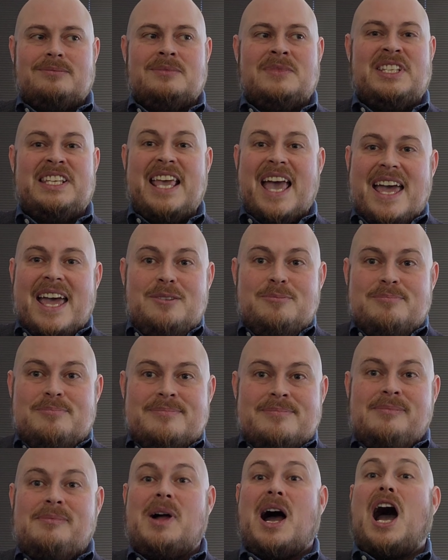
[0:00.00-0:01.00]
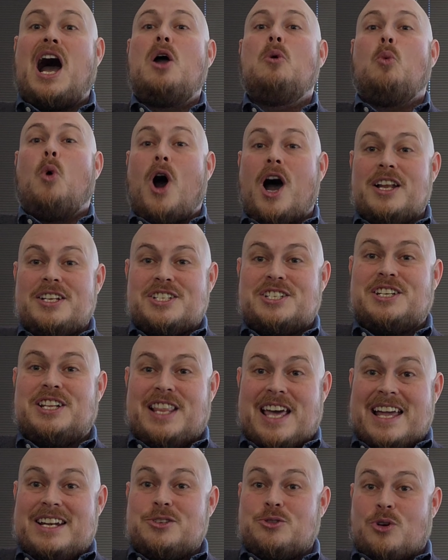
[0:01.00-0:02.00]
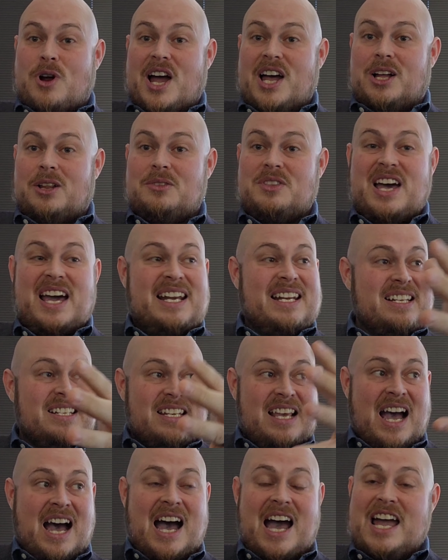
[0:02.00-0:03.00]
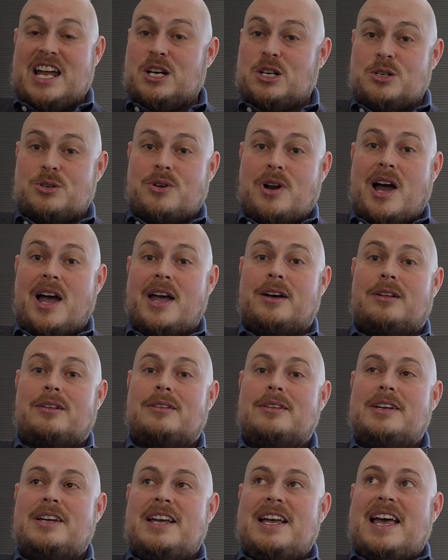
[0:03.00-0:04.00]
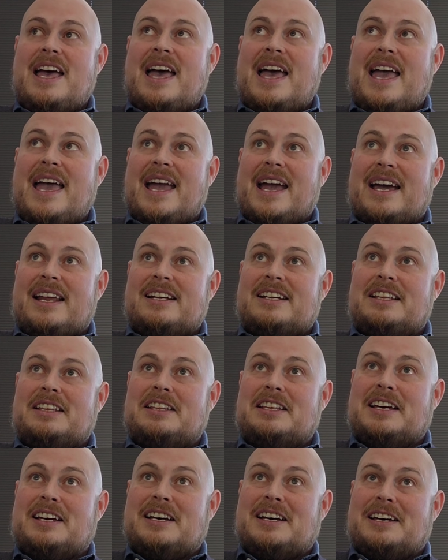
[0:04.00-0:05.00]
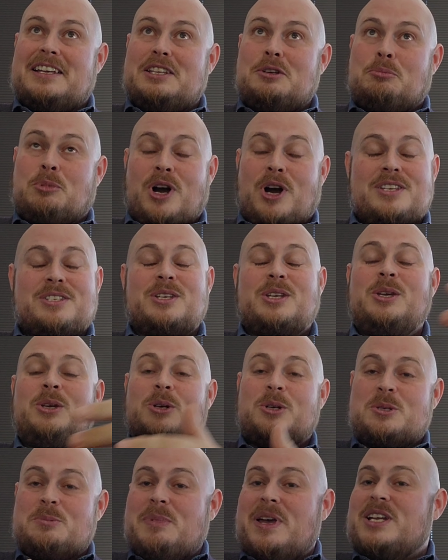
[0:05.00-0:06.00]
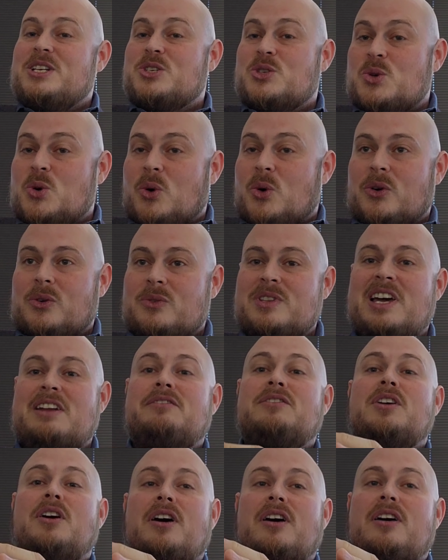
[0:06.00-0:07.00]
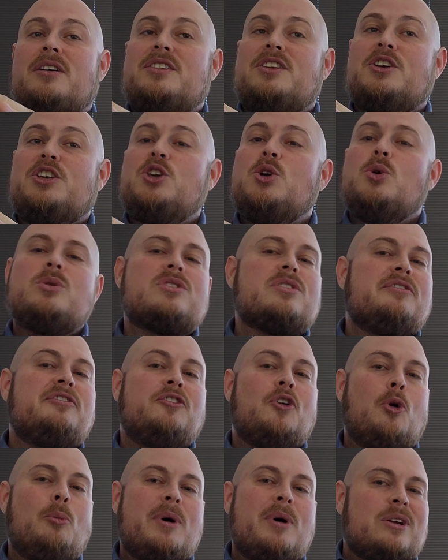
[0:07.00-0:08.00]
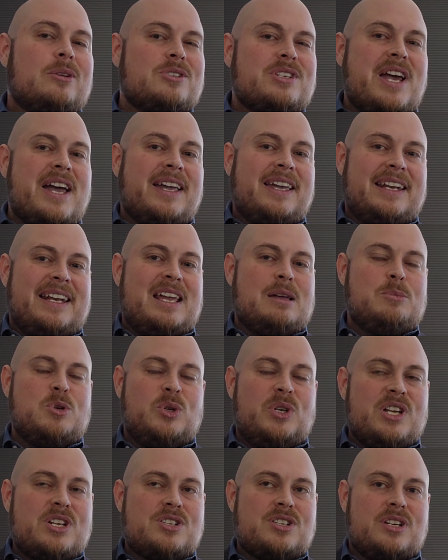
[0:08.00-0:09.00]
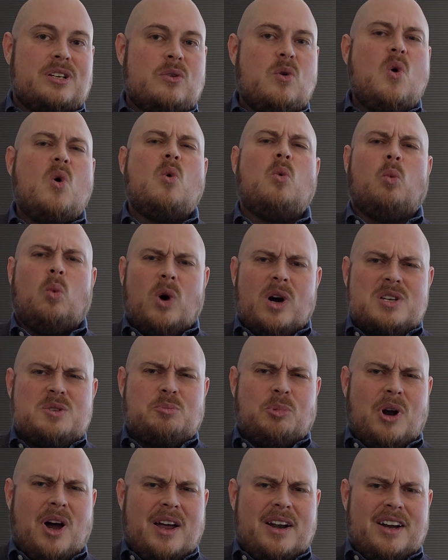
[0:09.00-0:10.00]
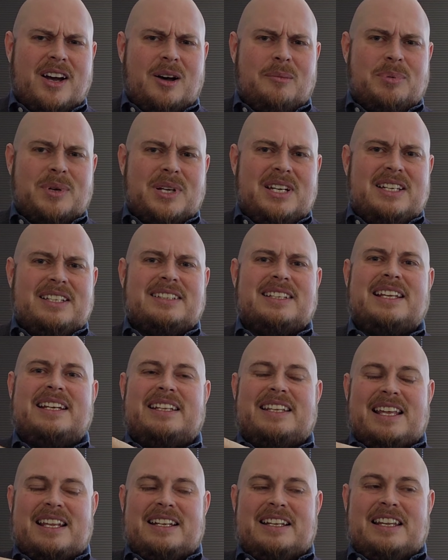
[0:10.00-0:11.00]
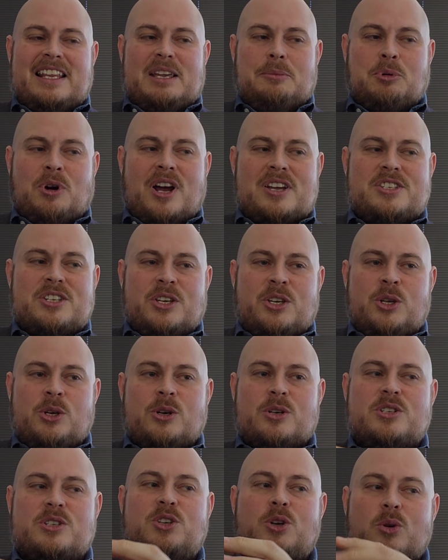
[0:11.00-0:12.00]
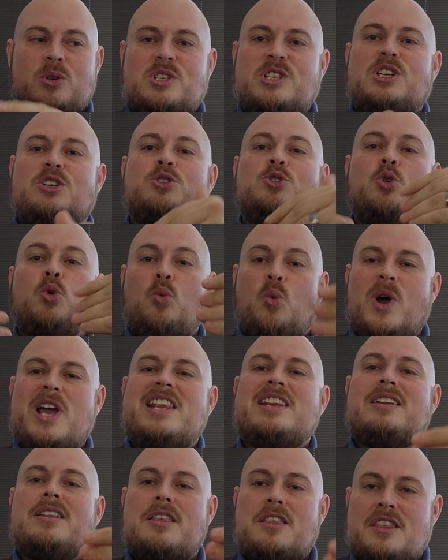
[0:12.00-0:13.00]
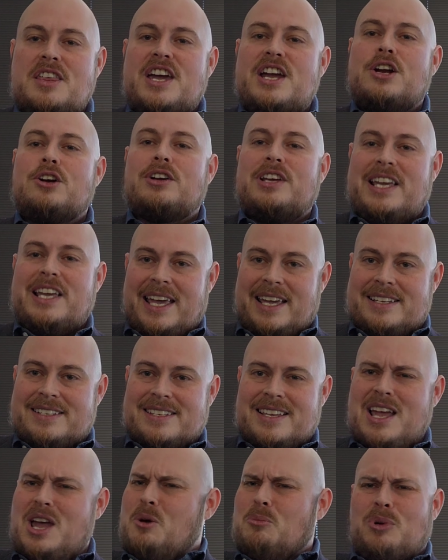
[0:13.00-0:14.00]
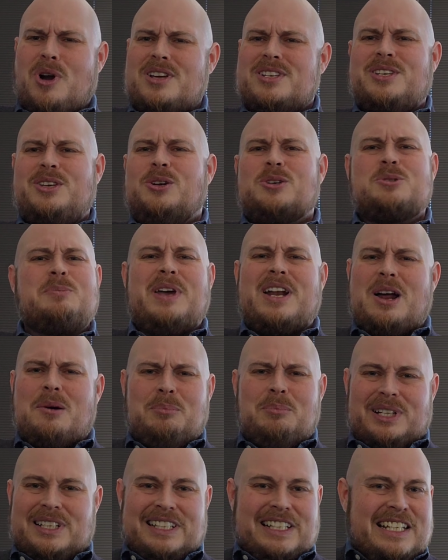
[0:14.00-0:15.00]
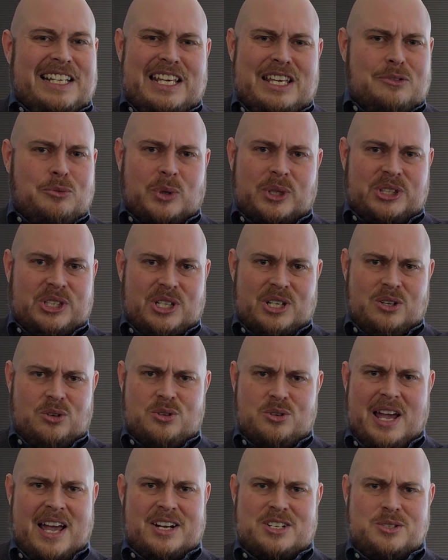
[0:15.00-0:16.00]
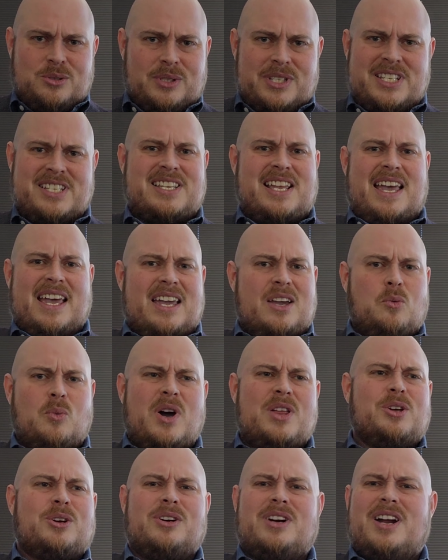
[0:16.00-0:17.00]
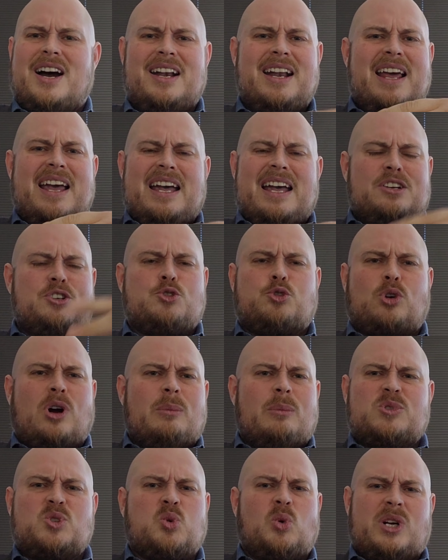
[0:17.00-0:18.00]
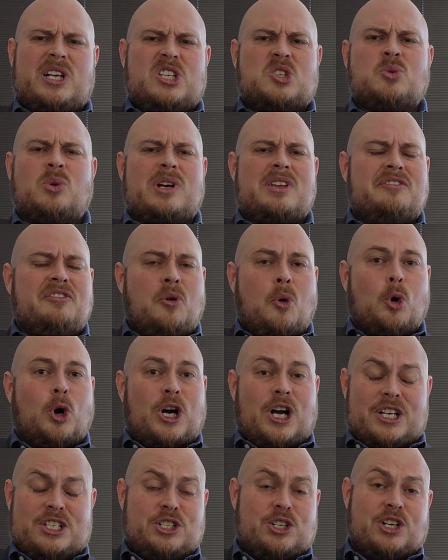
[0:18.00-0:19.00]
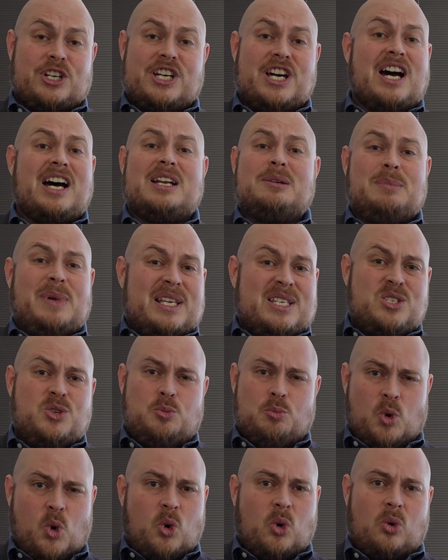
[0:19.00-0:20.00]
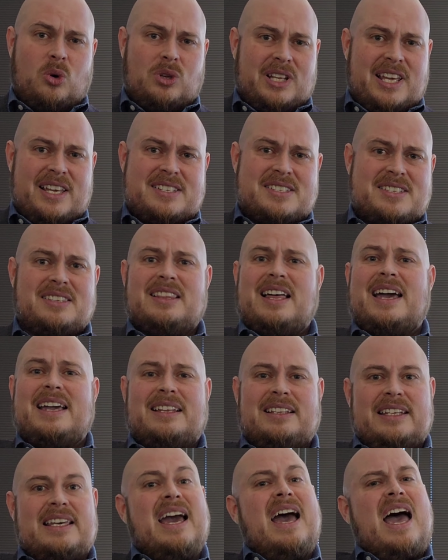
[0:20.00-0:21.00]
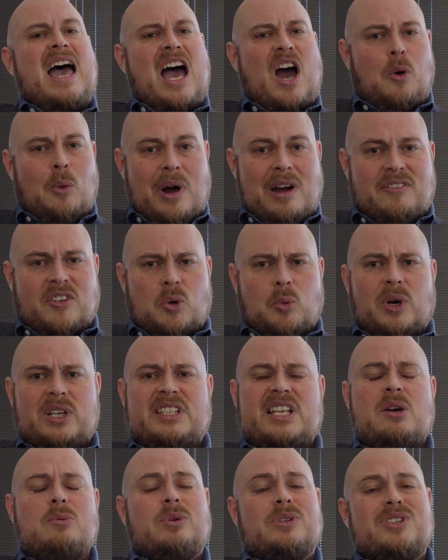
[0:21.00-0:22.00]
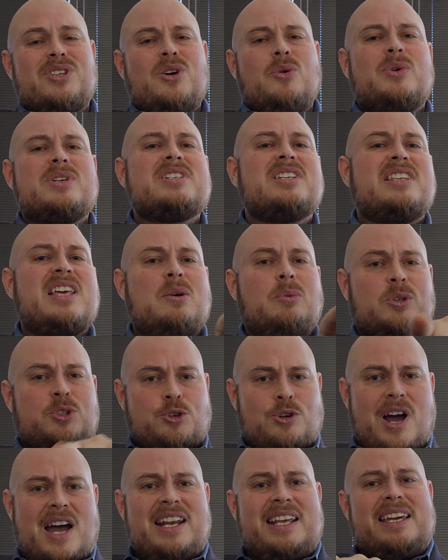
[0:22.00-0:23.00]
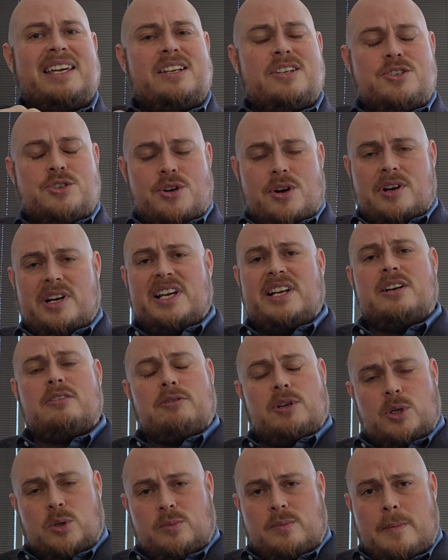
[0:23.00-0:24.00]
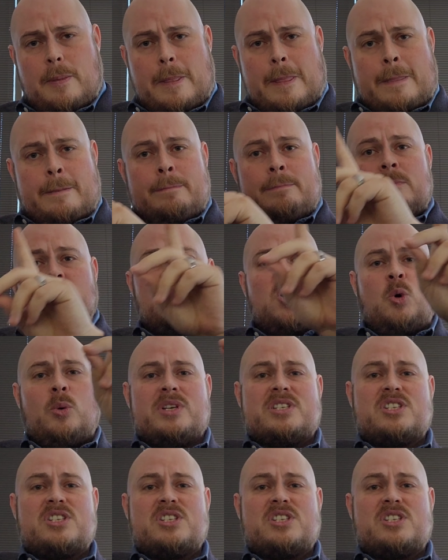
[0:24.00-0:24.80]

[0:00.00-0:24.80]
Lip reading: Yet, I watched that trial, that entire trial. And the prosecutors made sure that the use of full metal jacket ammunition was brought up, that the prosecutors used it to win their case. Prosecutors may not believe what they're actually saying, whether or not Trump 2024 on your gun makes you more or less likely. However, what they will do is that they will try to get a jury in a room who is